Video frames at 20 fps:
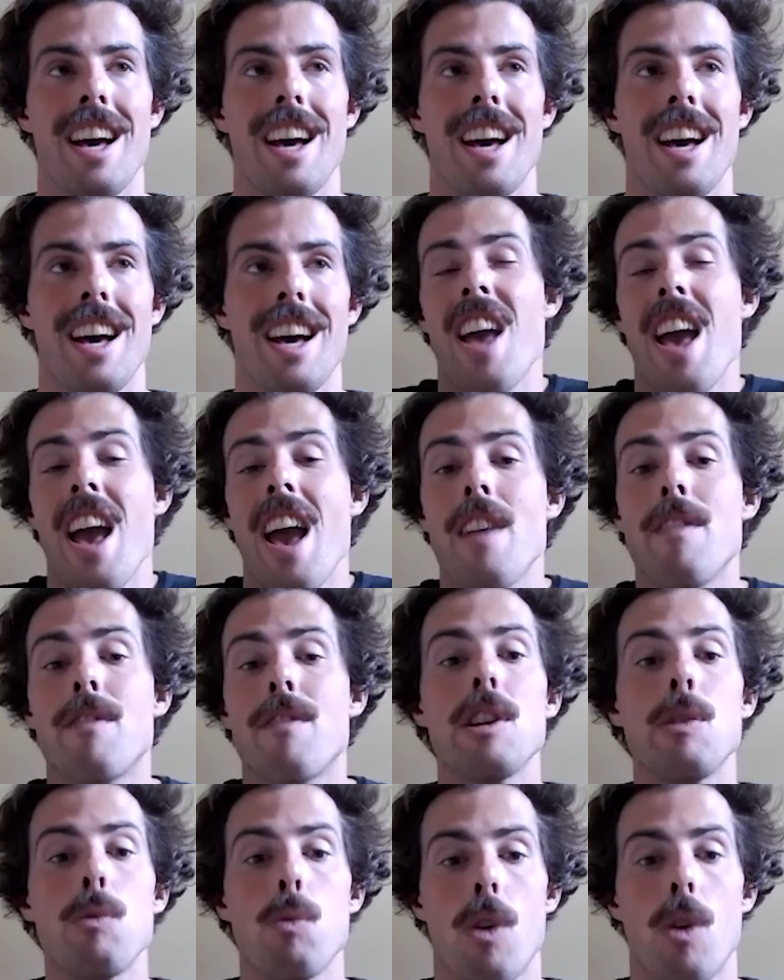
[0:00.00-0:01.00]
And if
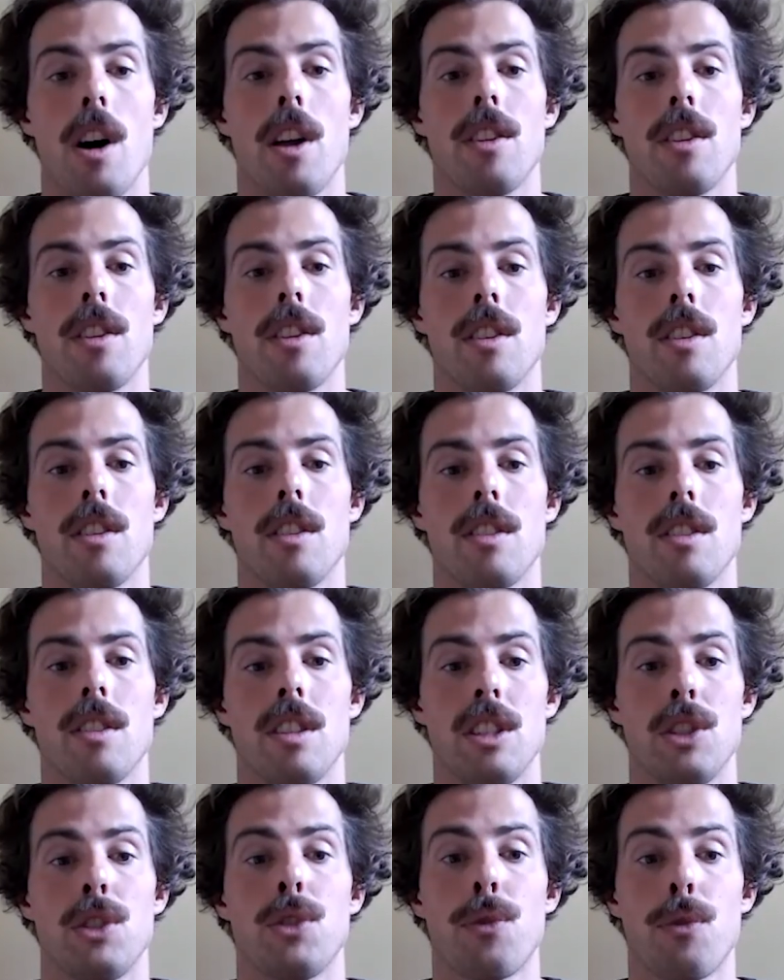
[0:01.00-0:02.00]
everyone
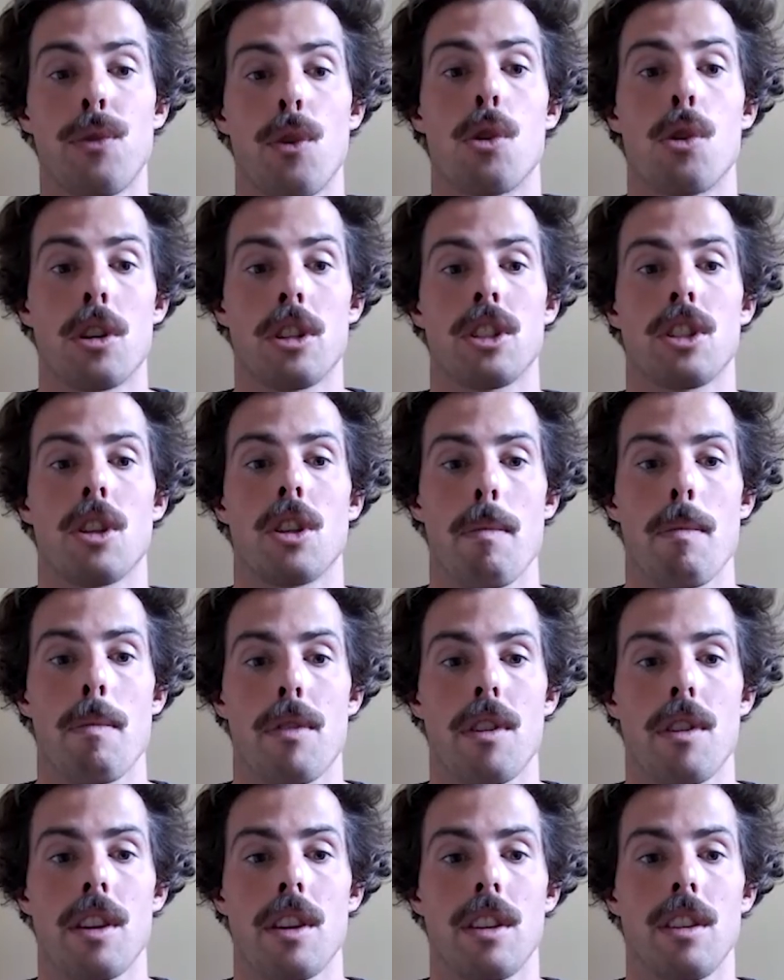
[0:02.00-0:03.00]
is for
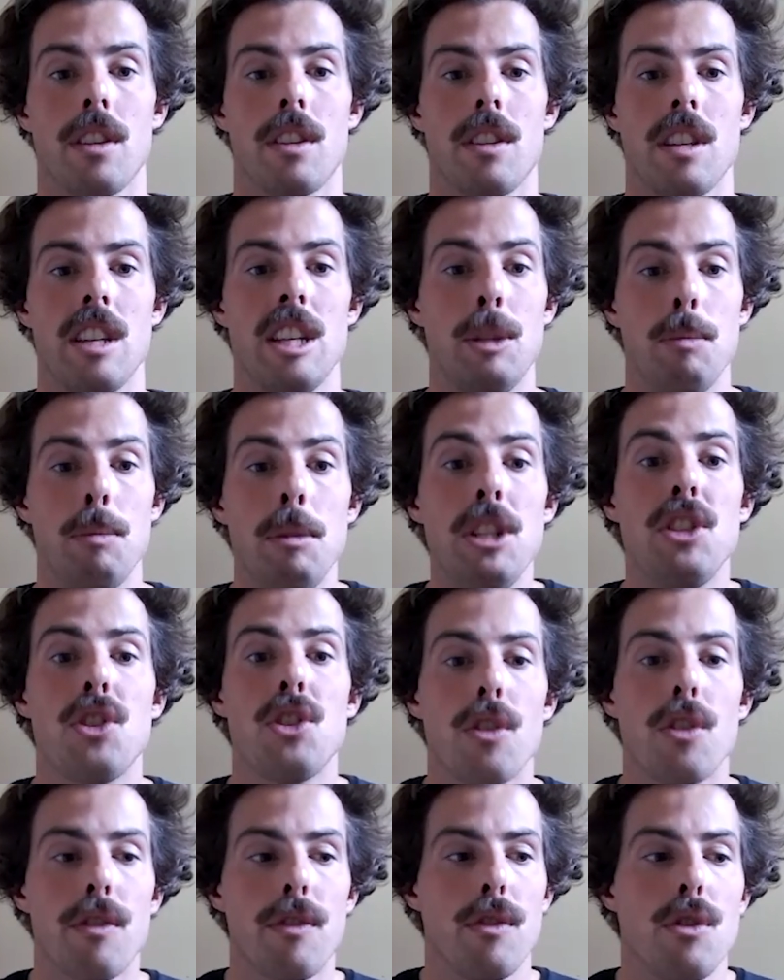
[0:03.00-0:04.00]
something, it means
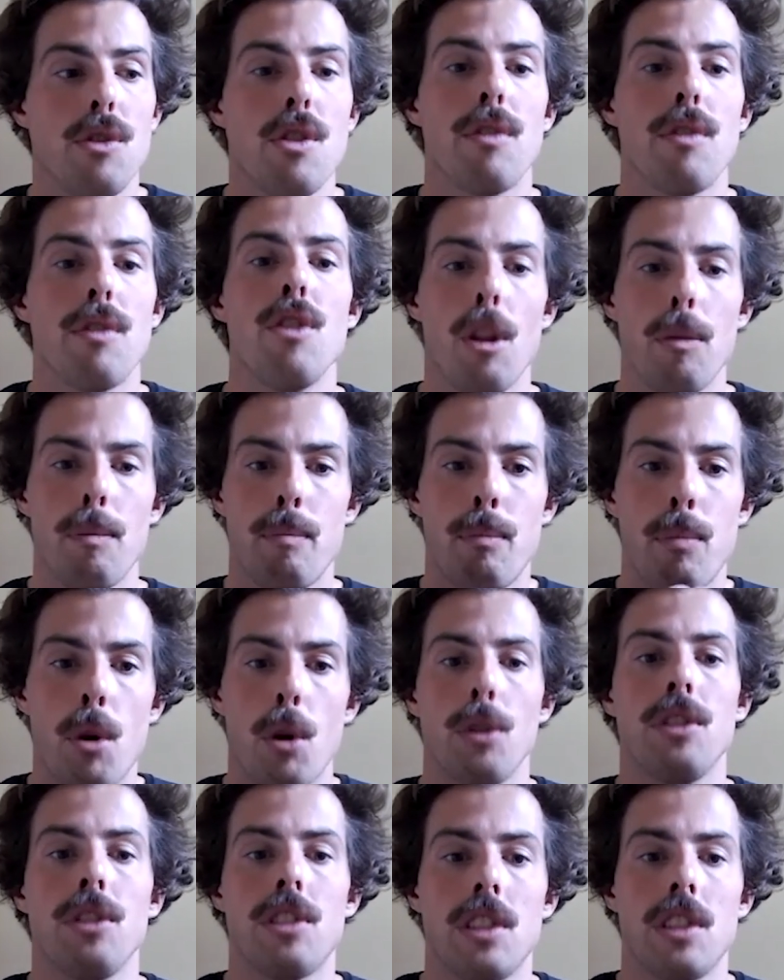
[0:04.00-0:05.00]
you've you've not
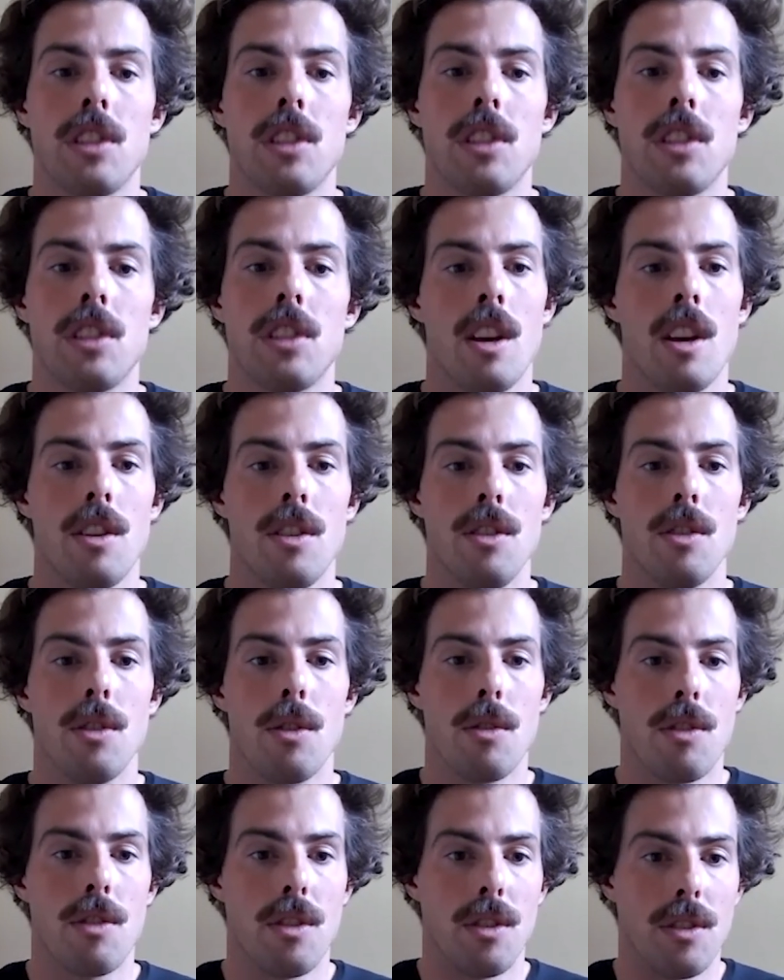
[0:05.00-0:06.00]
pointed, you
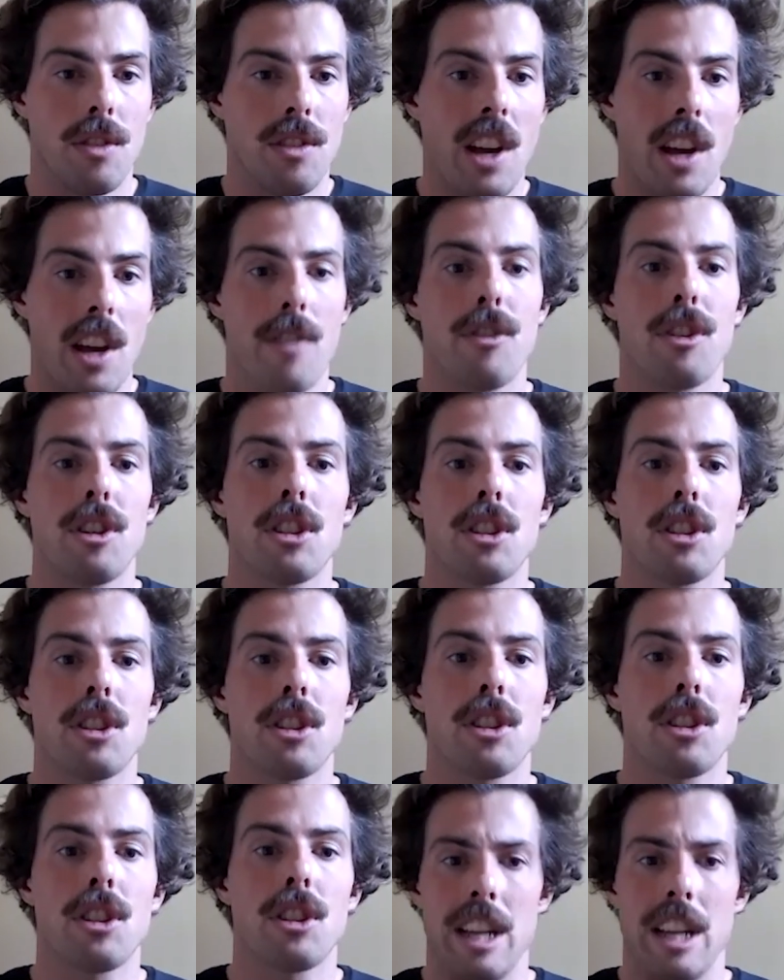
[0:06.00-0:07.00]
know, the divergence
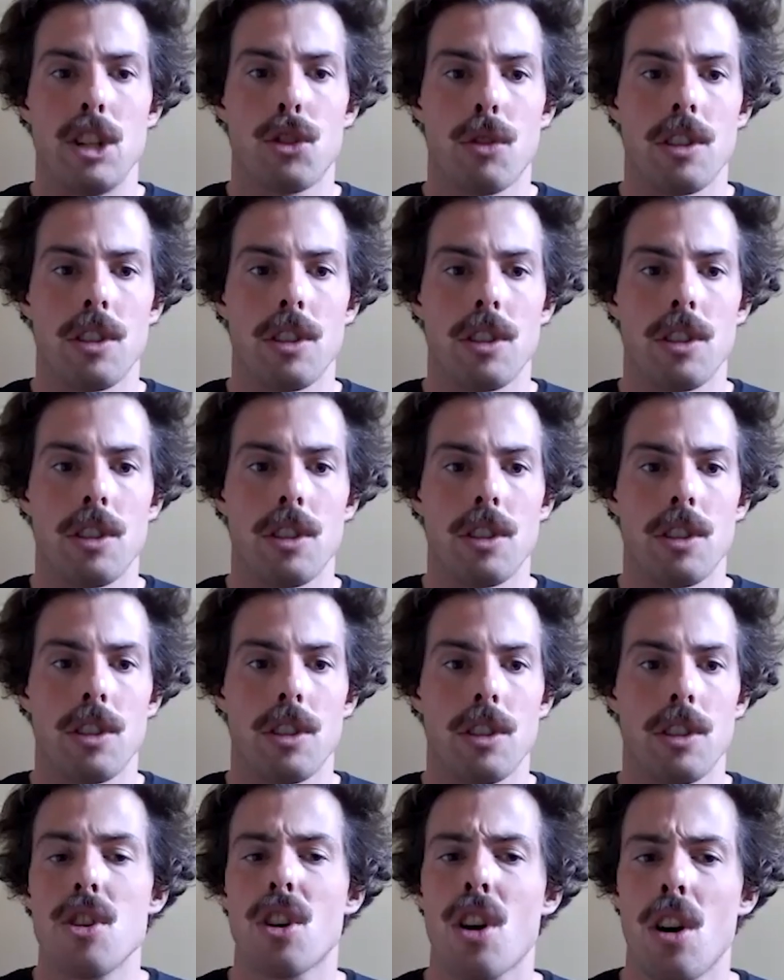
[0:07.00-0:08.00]
of interest. Your
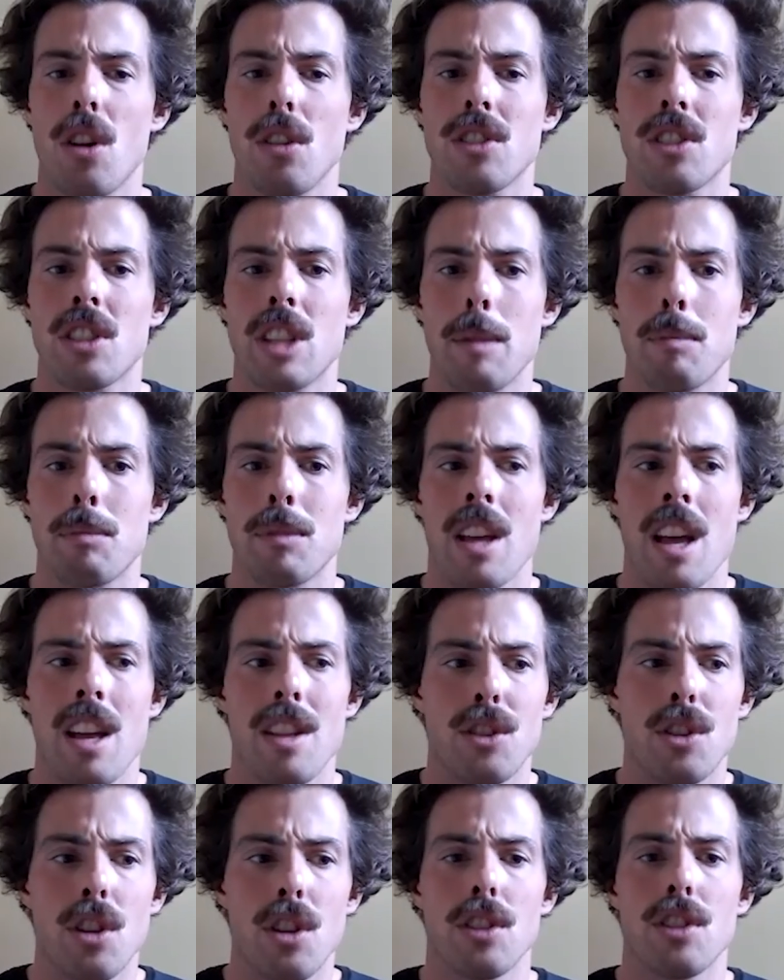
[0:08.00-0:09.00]
your your concept
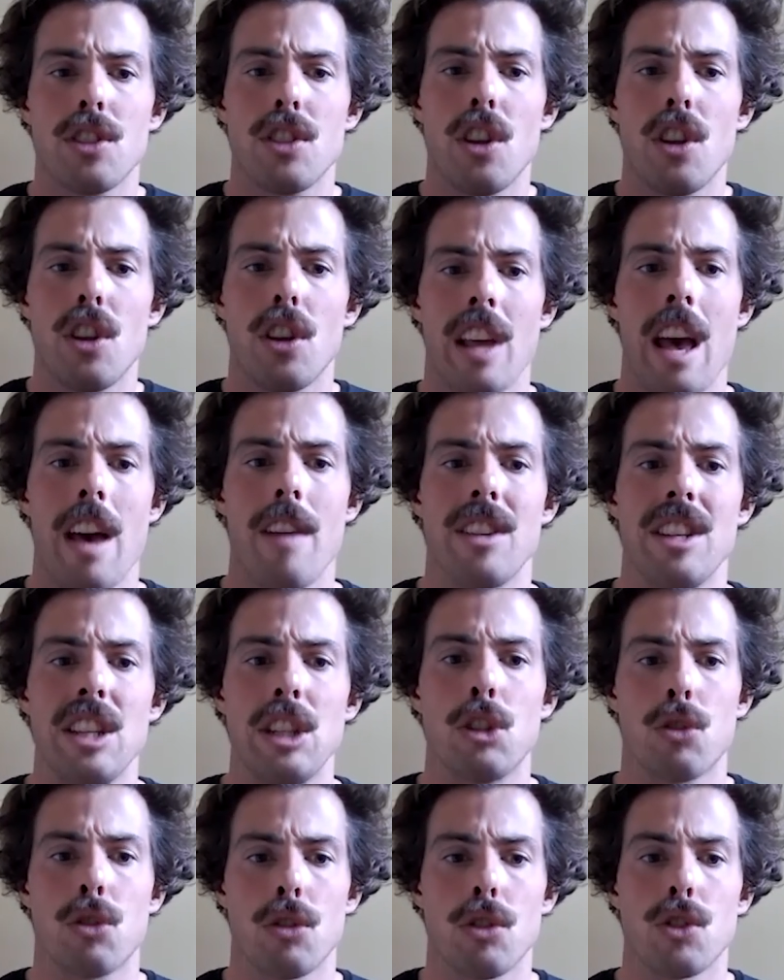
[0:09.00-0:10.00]
does not have any
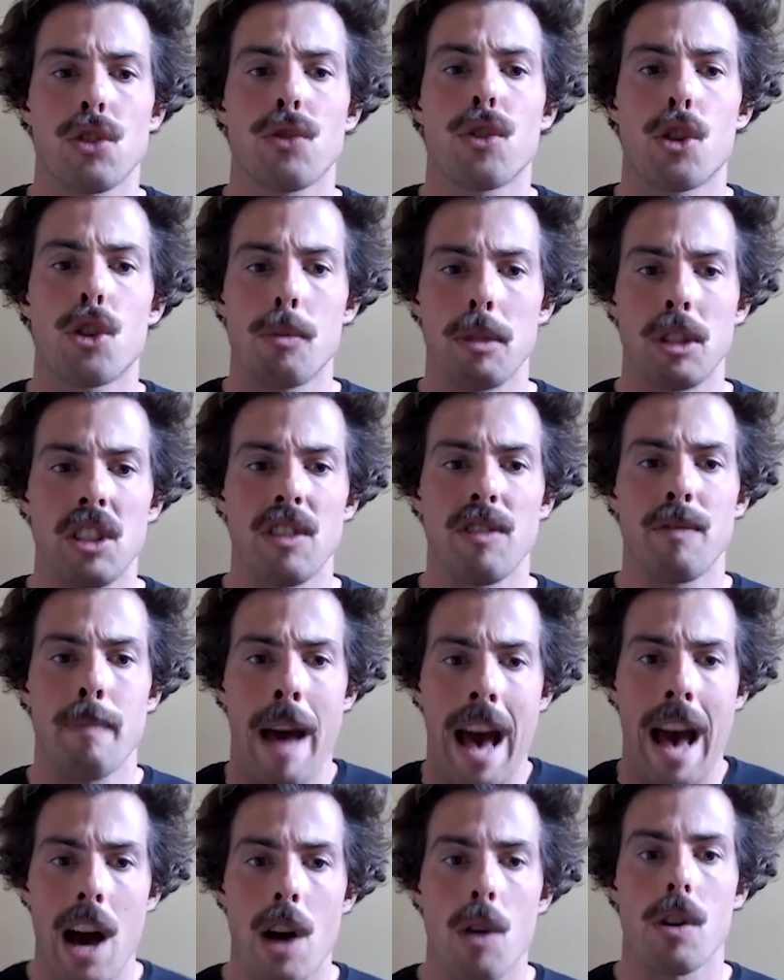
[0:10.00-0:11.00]
transformative
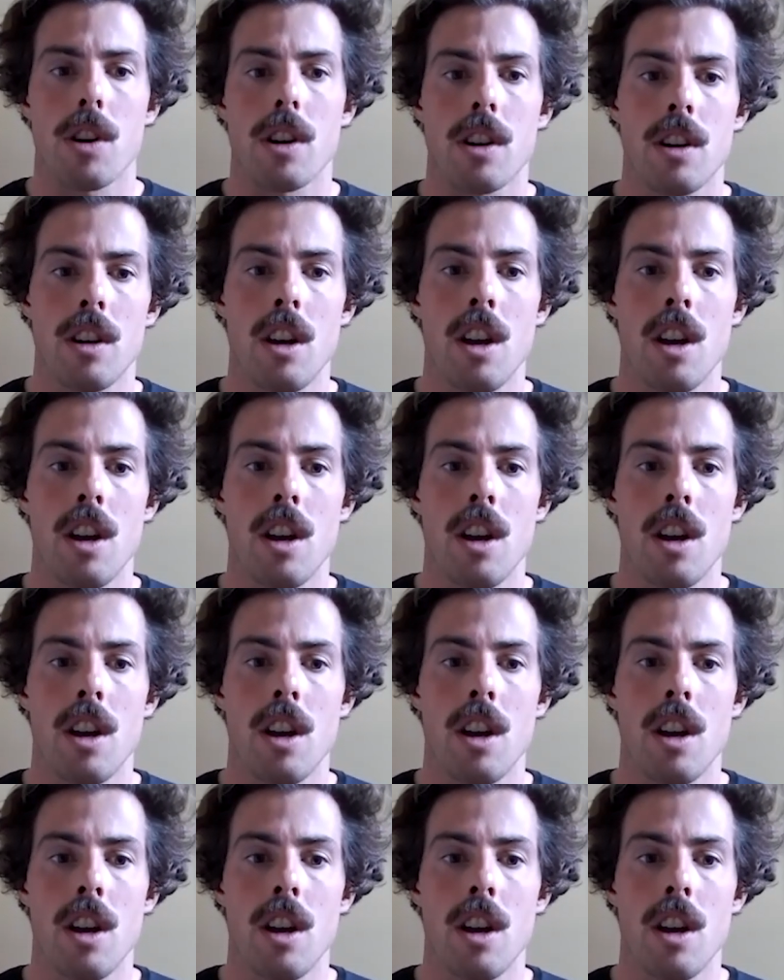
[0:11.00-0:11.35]
power.